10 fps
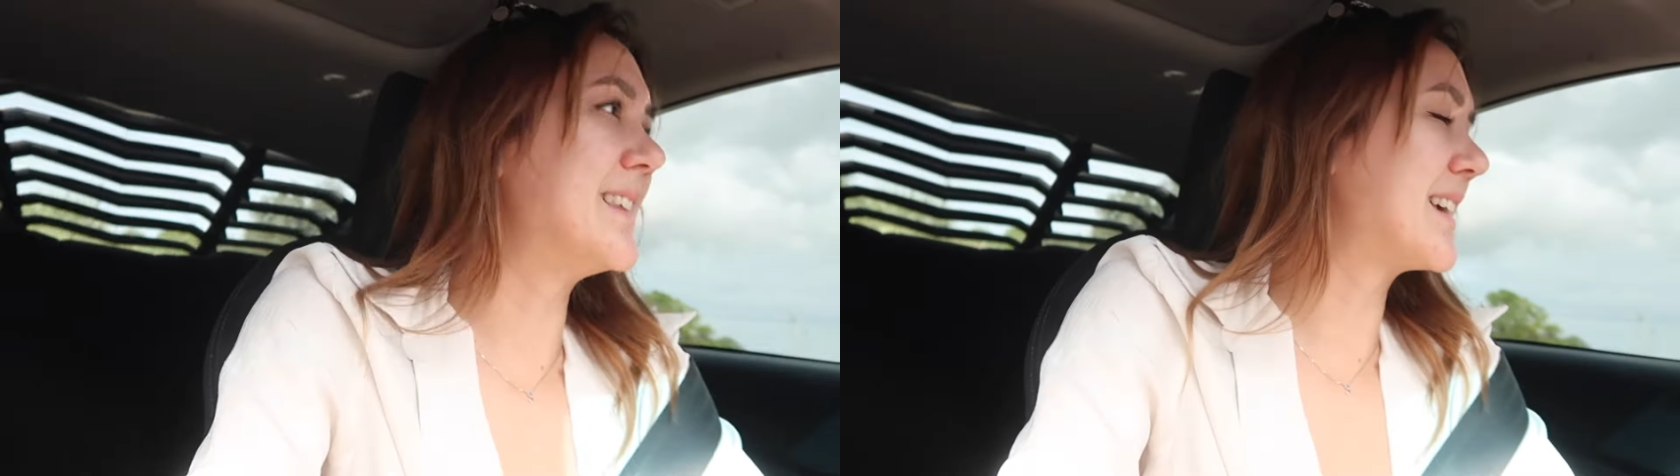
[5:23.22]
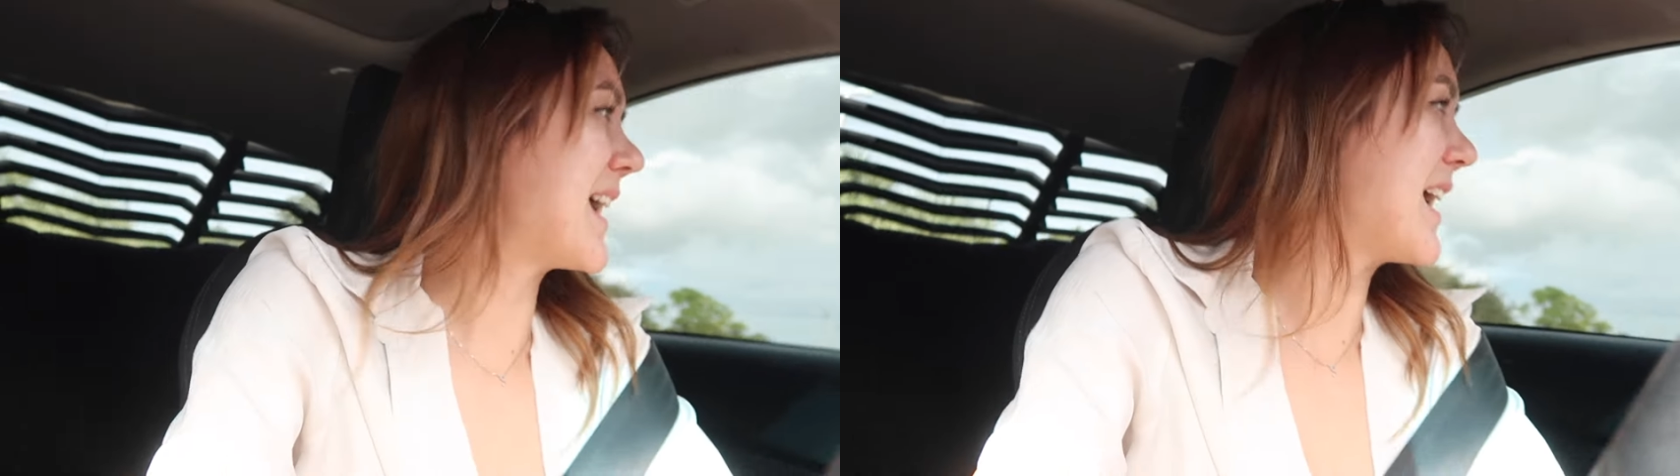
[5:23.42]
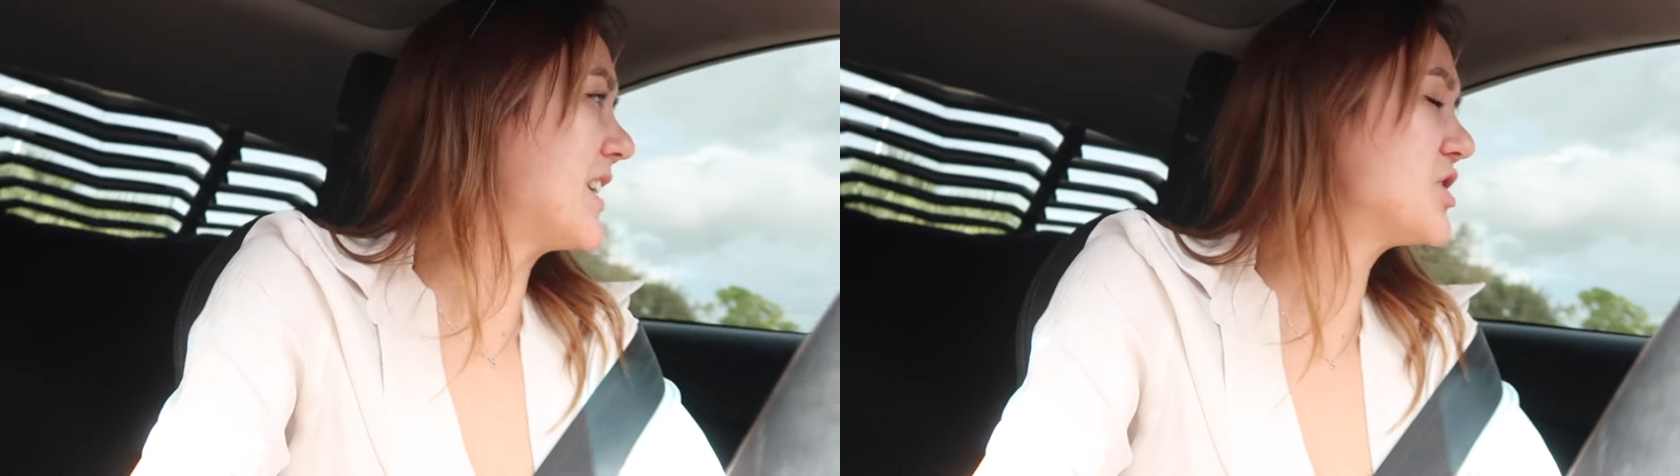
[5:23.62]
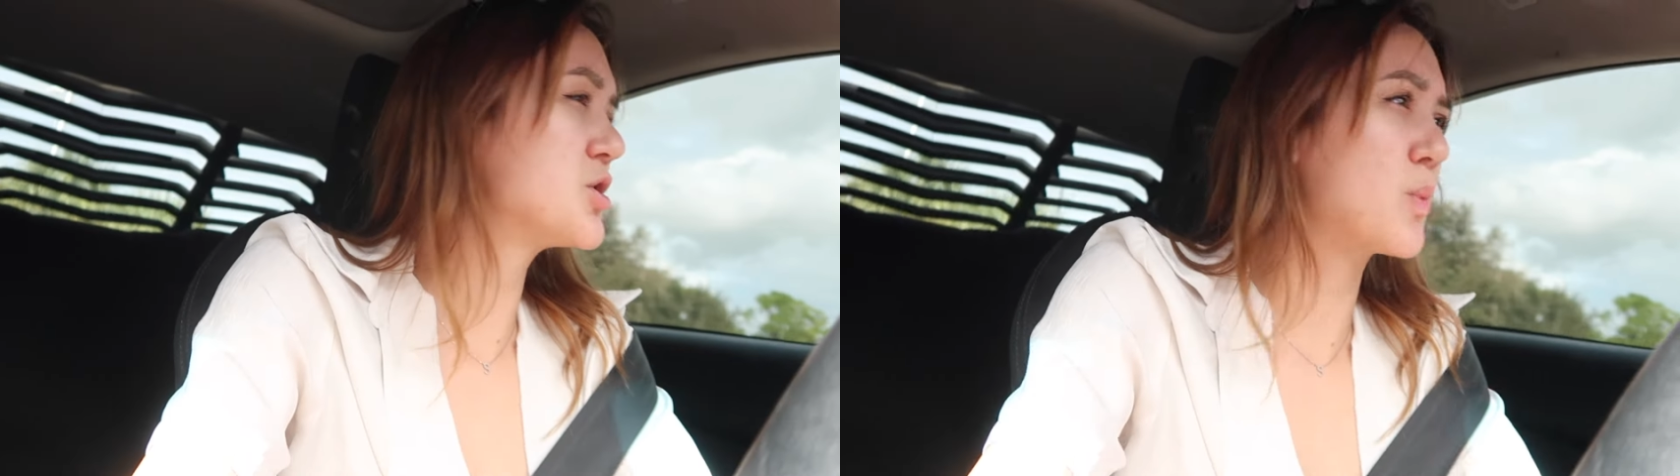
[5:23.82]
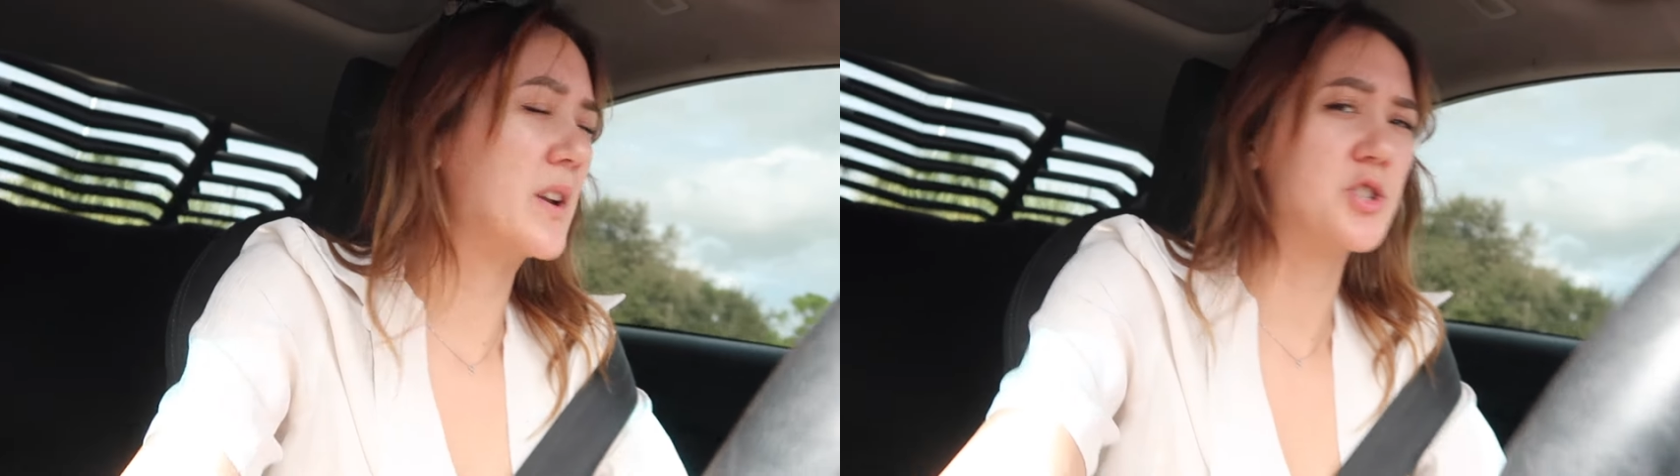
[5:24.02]
the
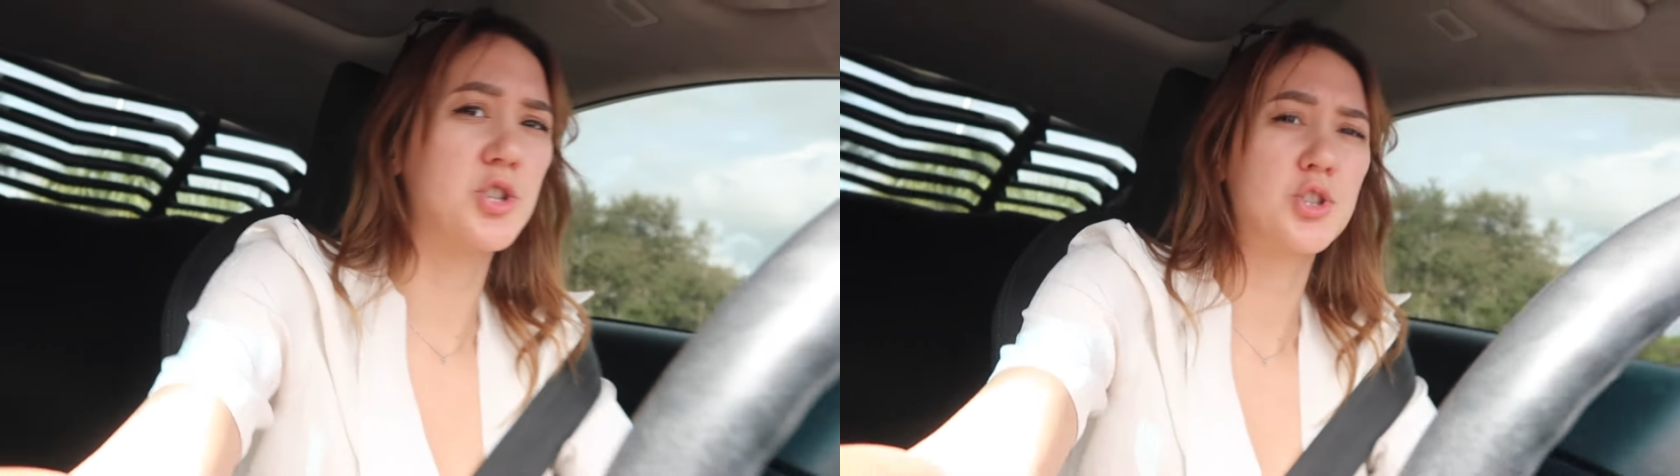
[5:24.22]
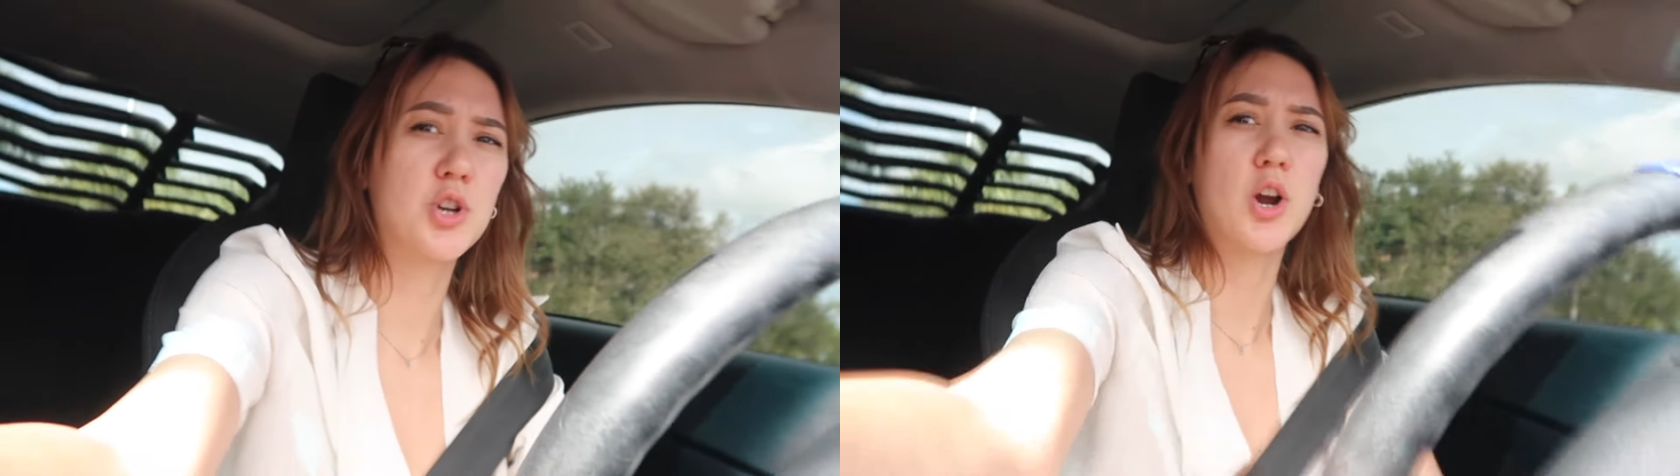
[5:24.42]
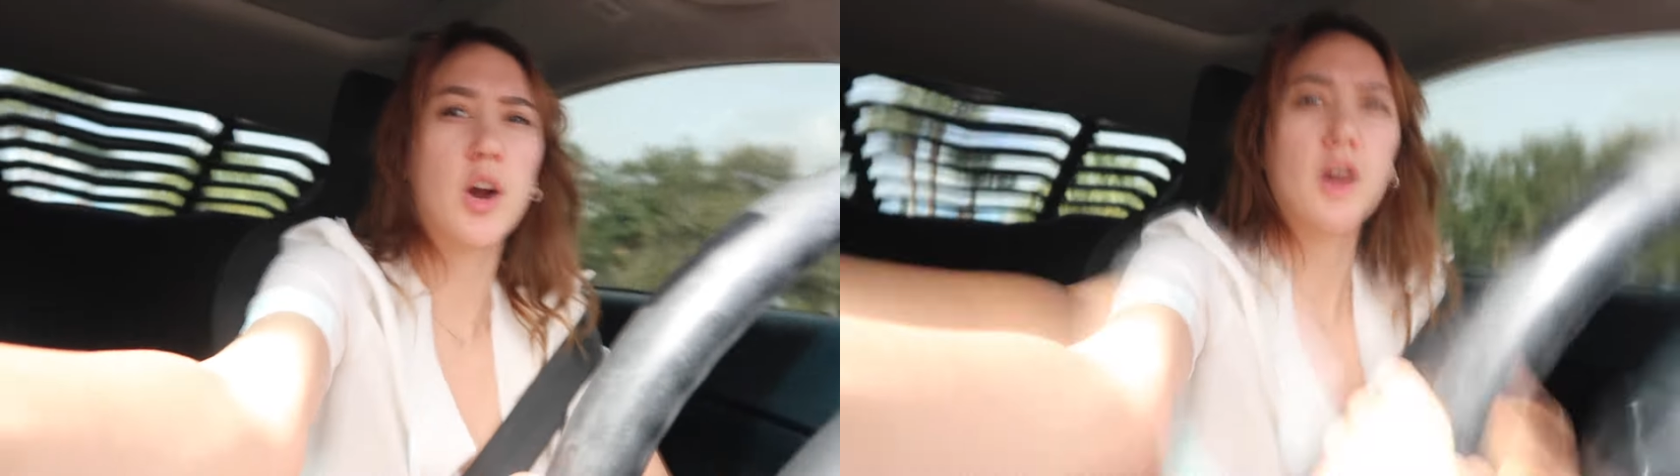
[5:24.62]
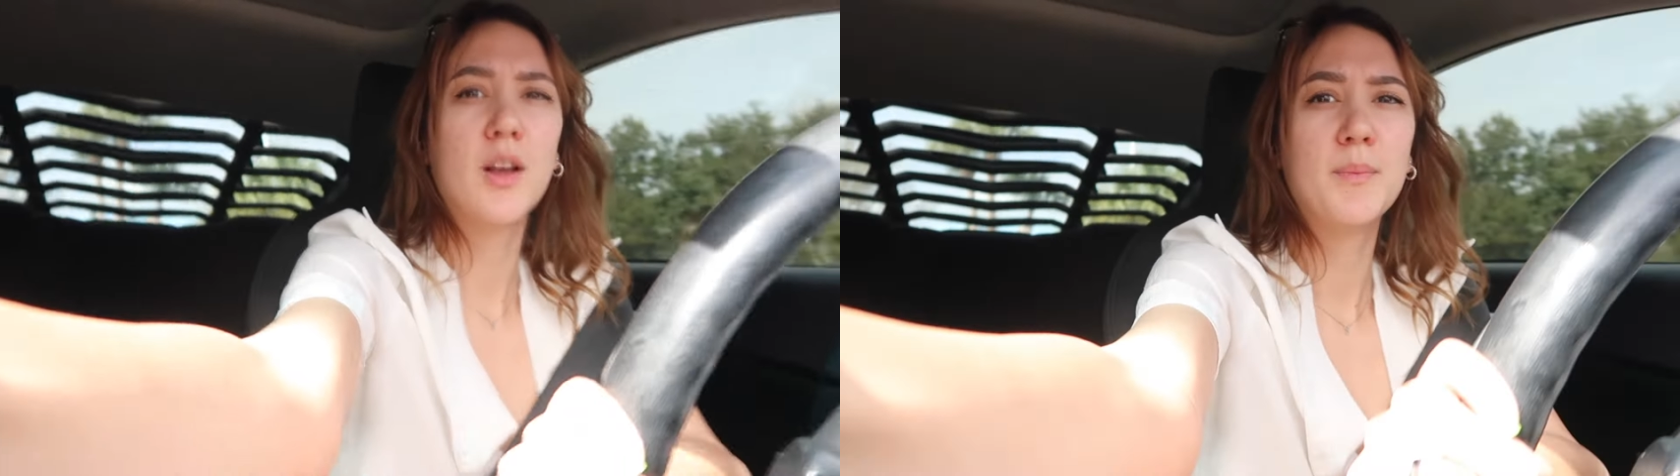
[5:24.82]
cash register,